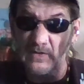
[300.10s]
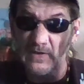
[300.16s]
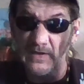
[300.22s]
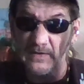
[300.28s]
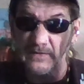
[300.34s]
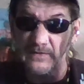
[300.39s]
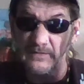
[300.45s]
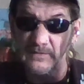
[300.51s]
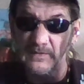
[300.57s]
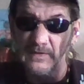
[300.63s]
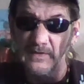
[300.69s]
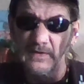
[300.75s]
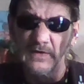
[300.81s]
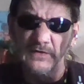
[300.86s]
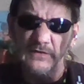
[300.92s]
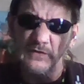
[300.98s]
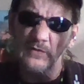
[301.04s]
of Ohio.
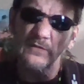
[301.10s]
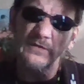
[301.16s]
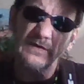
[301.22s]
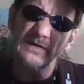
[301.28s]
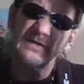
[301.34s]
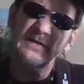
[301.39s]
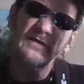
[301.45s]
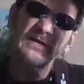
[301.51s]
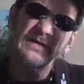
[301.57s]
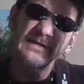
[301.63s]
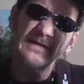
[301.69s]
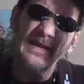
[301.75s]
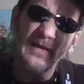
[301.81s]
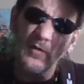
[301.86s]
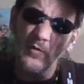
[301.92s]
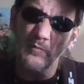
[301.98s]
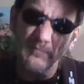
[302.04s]
So don't sit there and
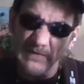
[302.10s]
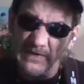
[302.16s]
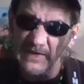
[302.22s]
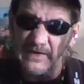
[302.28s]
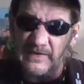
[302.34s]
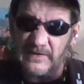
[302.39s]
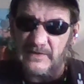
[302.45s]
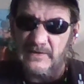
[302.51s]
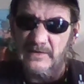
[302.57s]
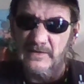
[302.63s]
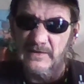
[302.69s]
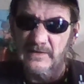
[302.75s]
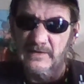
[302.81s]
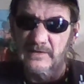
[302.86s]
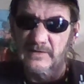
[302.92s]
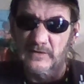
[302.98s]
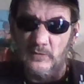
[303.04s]
tell me
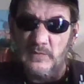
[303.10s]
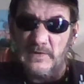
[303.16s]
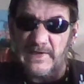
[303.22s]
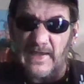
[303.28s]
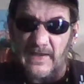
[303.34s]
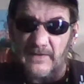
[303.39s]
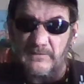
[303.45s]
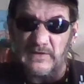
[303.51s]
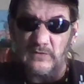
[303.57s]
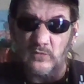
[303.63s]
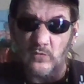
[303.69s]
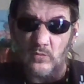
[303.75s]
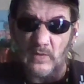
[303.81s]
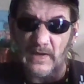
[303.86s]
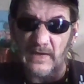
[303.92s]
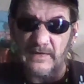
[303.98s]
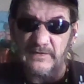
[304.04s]
that we have
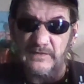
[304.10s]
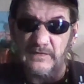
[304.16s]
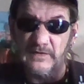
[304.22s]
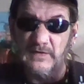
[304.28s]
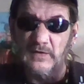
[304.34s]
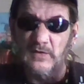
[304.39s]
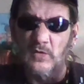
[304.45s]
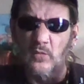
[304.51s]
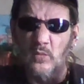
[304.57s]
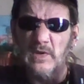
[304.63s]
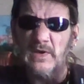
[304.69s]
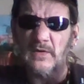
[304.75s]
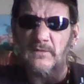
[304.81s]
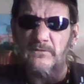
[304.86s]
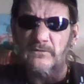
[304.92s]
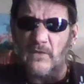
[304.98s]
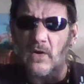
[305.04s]
equal rights. We
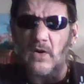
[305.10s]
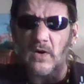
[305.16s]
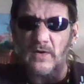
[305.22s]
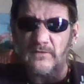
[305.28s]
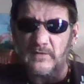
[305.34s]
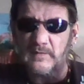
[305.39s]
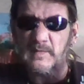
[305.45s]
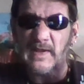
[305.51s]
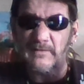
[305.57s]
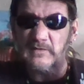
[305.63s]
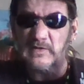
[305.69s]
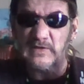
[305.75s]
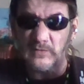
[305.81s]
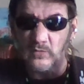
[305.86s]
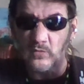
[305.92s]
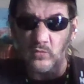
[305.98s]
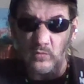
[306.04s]
are far from
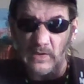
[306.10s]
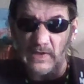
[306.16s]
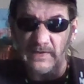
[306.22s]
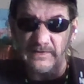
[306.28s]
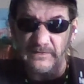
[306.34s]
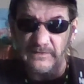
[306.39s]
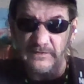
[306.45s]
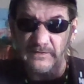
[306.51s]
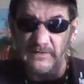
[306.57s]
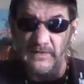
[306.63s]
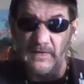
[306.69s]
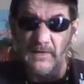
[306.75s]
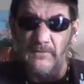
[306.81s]
having equal rights.